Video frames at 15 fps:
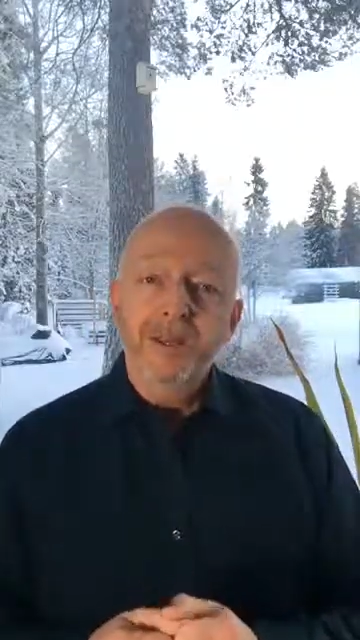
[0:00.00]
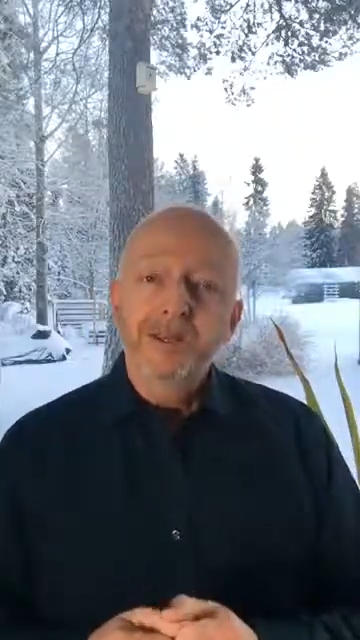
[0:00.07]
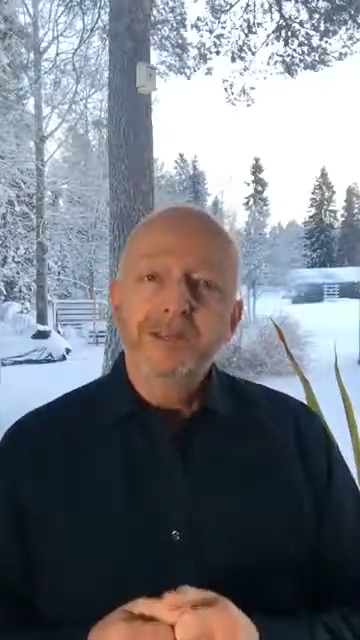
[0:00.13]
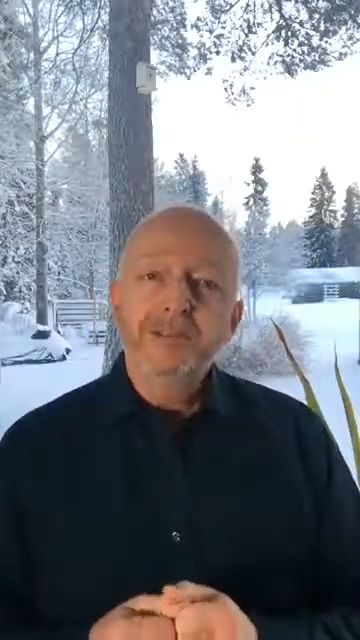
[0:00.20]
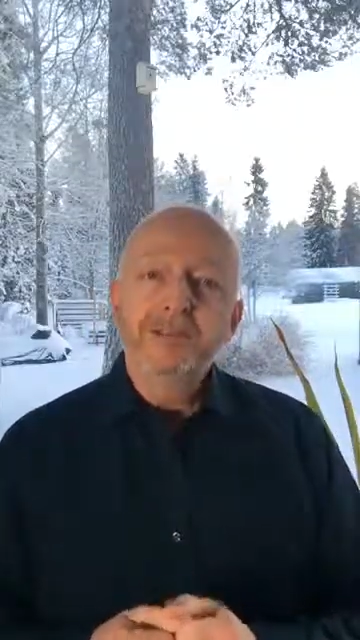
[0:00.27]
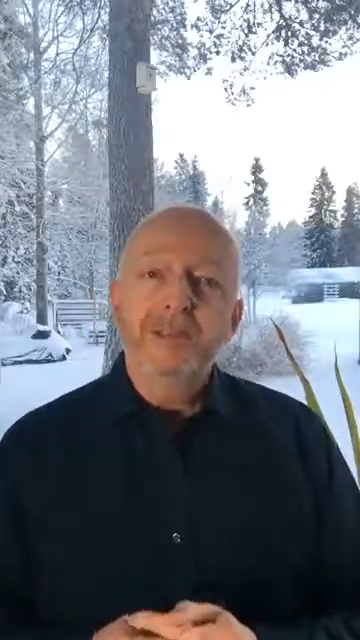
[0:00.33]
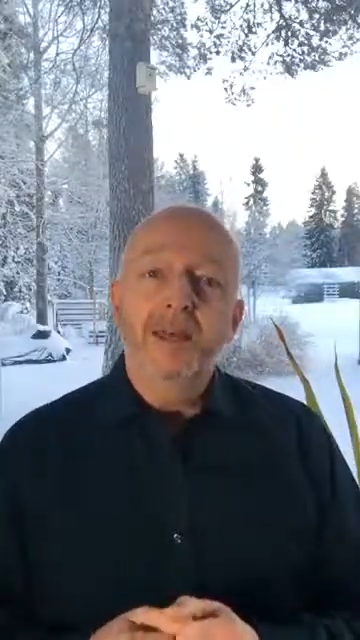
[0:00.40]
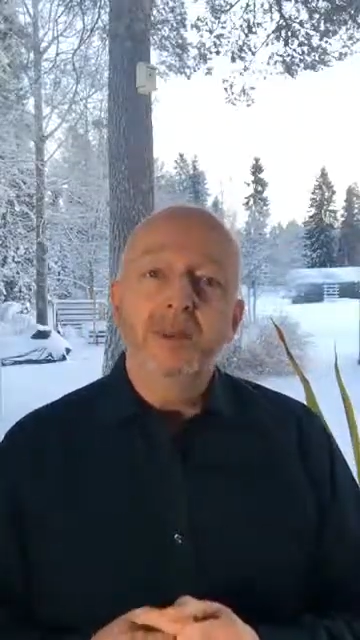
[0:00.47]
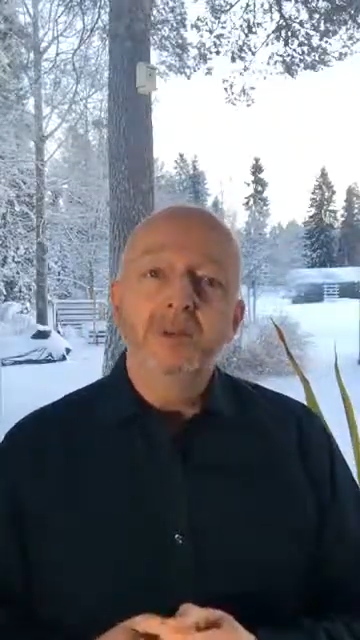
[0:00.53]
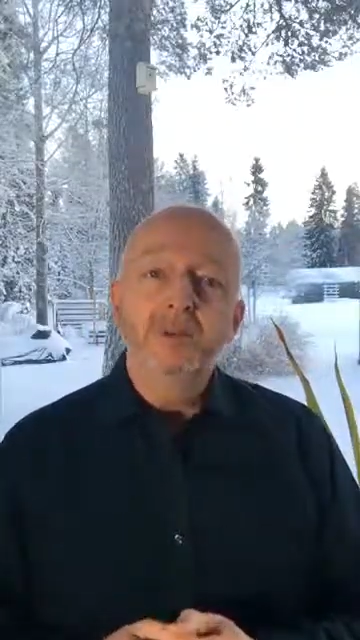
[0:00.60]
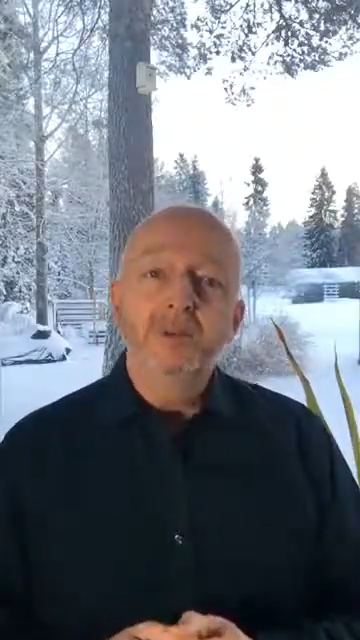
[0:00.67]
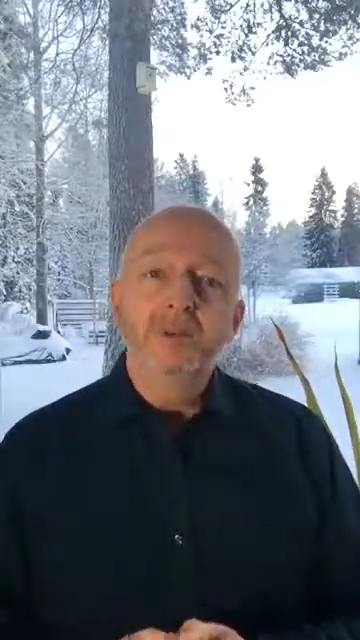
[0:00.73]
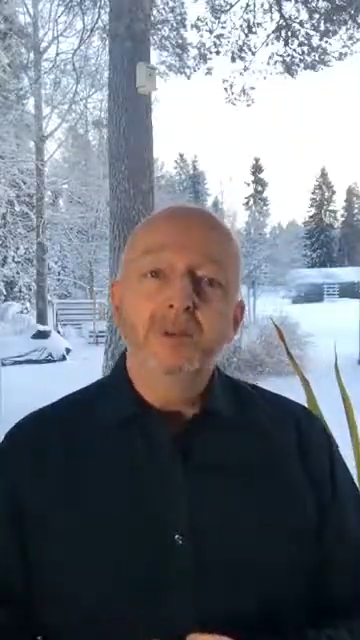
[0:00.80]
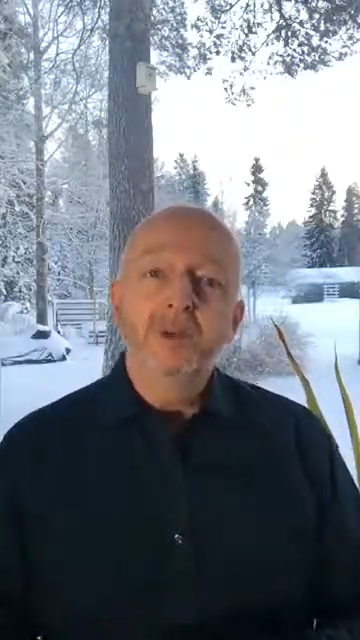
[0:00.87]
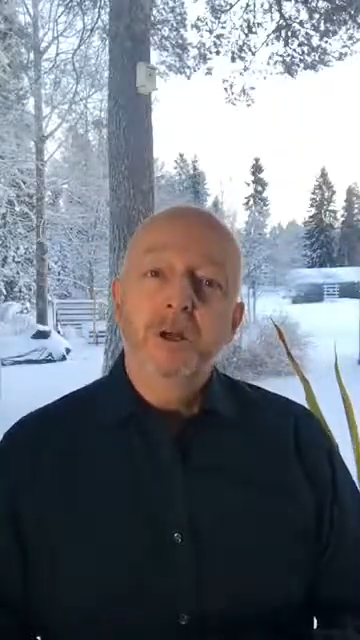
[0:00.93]
is then
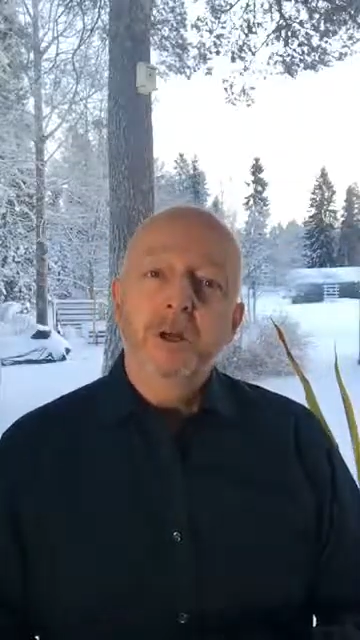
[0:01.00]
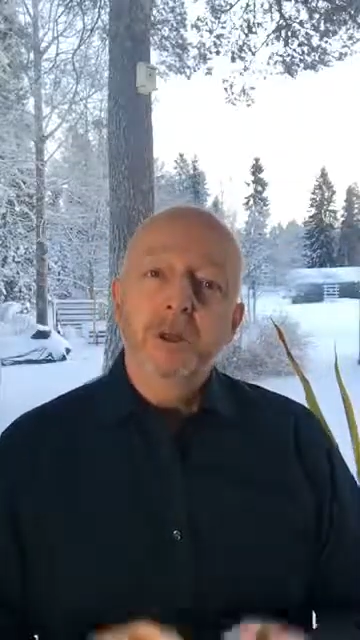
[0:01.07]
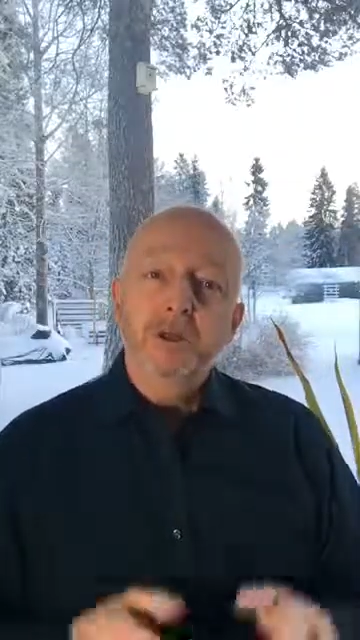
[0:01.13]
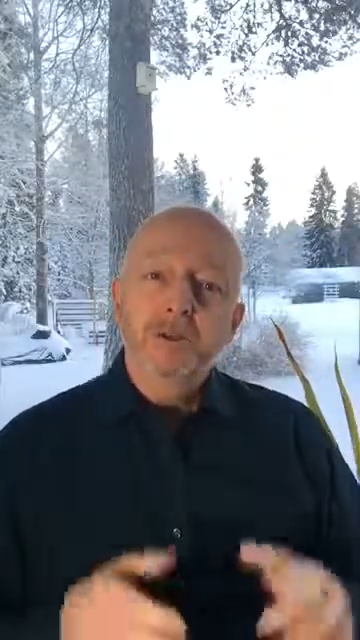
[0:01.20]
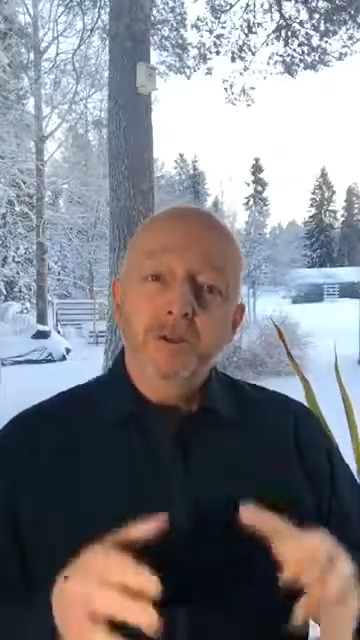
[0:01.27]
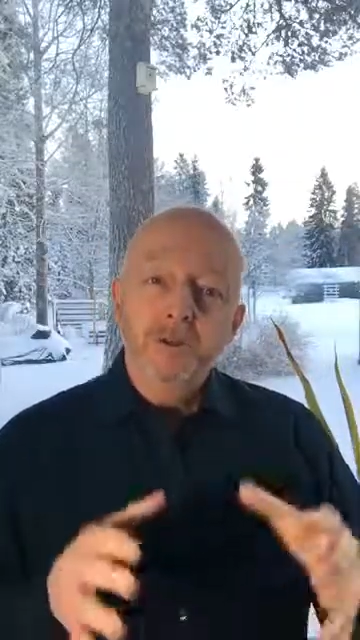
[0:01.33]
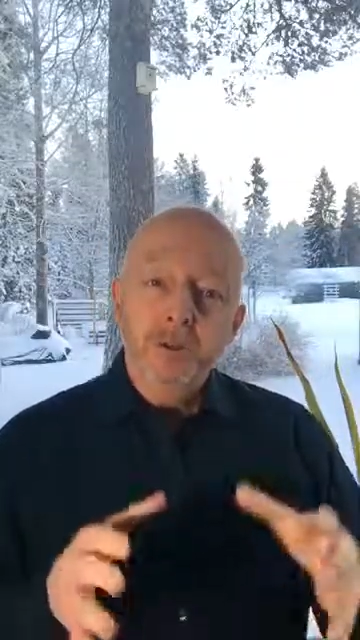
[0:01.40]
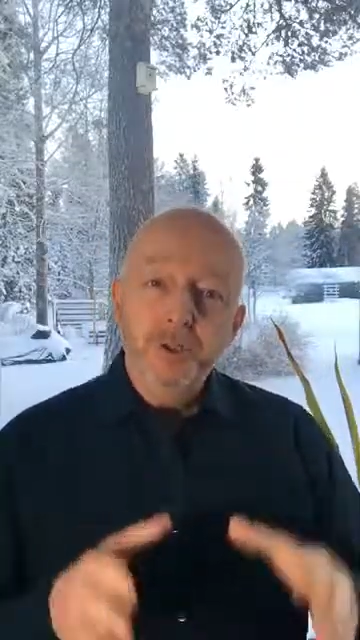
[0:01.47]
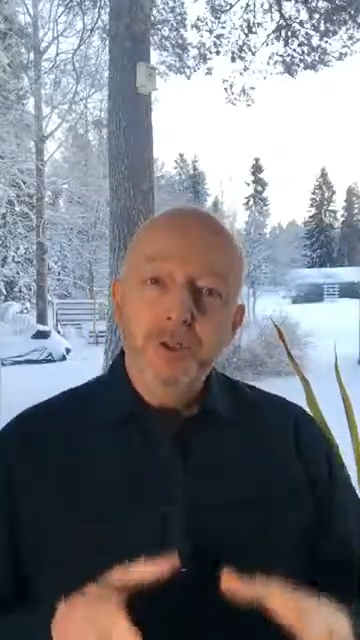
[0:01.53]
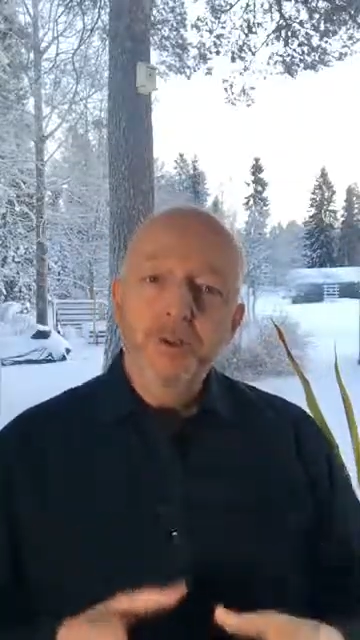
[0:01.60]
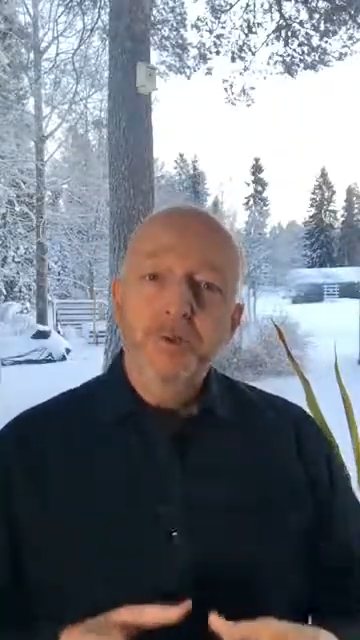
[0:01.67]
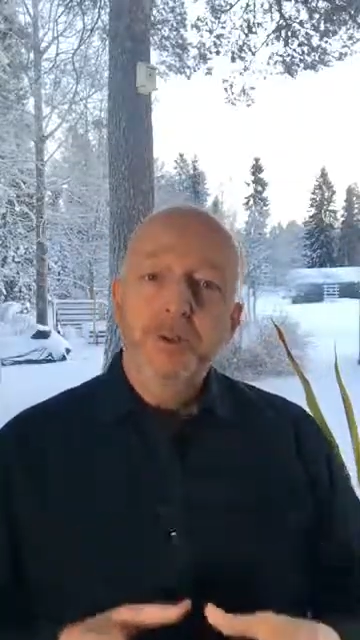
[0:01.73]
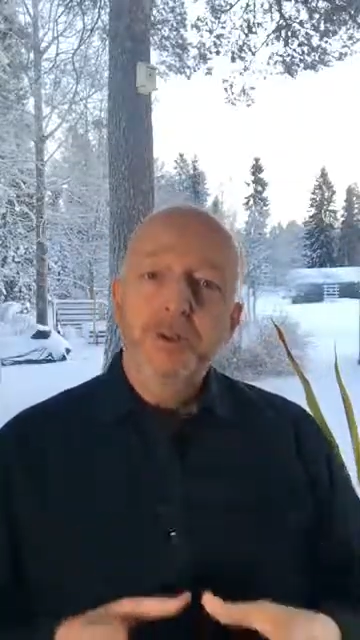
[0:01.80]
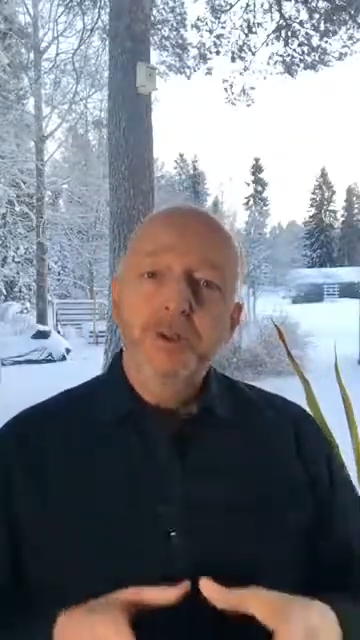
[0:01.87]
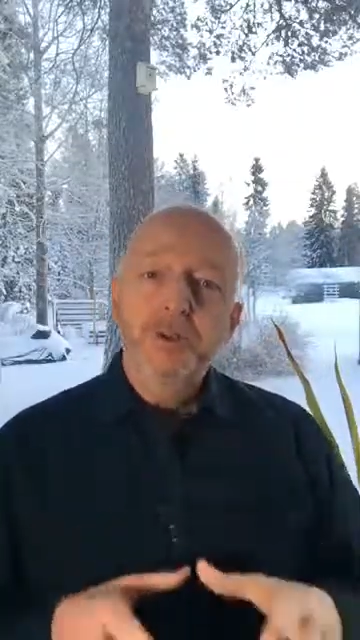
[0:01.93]
to
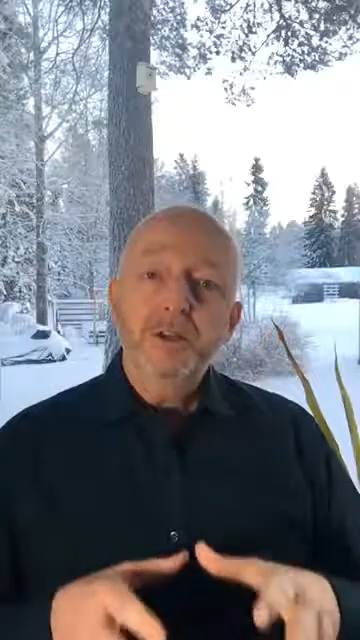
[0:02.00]
do